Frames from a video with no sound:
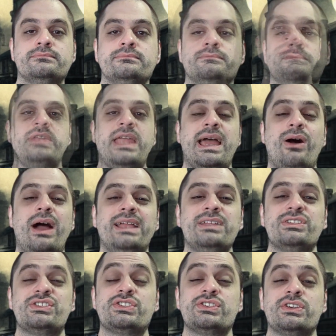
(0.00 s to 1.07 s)
Now, I could
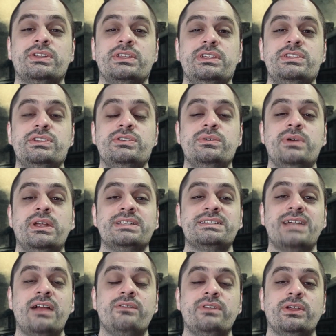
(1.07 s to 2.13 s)
certainly do an
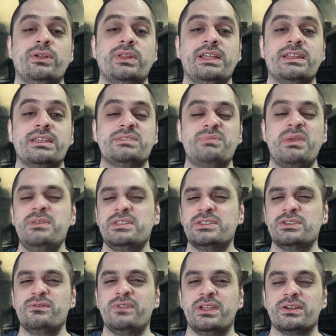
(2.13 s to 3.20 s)
entire video like this, maybe
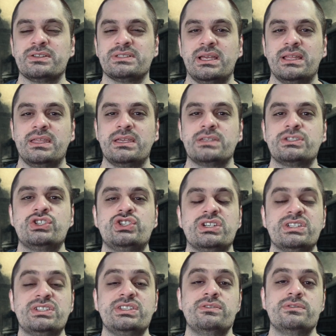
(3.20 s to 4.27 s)
2 videos like this,
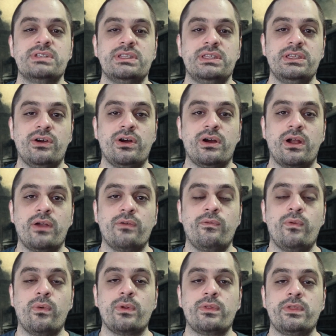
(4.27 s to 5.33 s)
just using the art
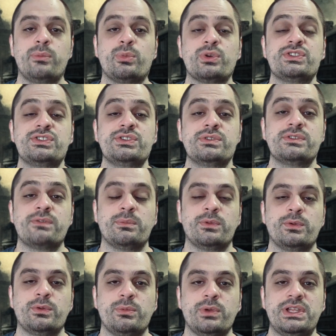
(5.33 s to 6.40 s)
for the pursuits from Through
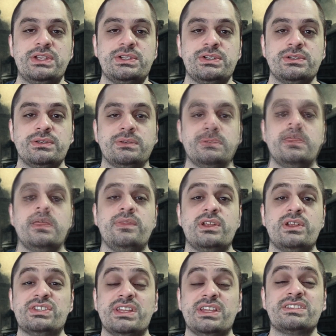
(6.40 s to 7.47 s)
the Breach.
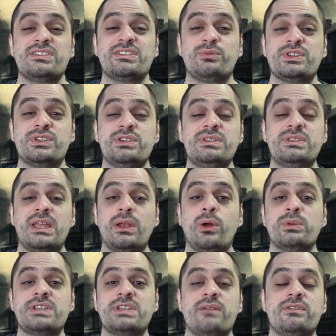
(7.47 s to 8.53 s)
There's dozens of pursuits, and
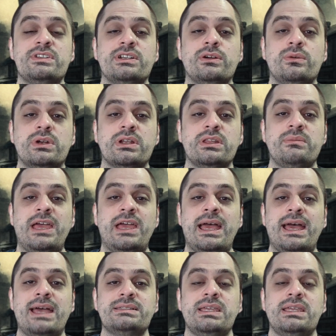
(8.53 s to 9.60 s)
almost every single one of them
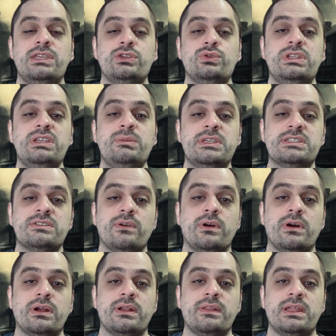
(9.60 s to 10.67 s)
has a unique piece of
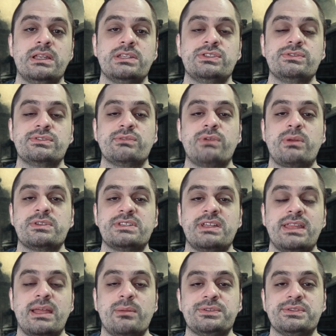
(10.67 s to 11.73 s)
art that is used to represent
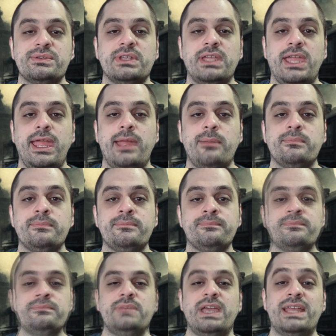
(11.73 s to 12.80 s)
that pursuit in the game.
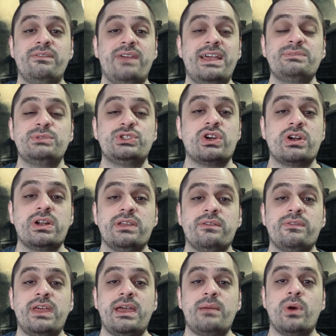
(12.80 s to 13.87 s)
And the vast majority of
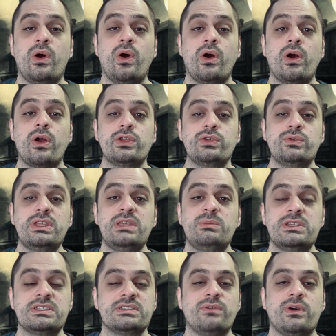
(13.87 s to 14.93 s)
them are unique
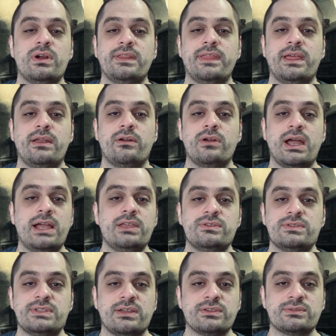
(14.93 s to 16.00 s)
pieces of art that are not
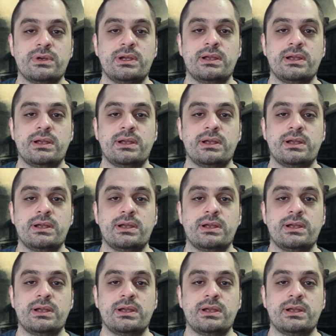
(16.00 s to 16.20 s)
used elsewhere.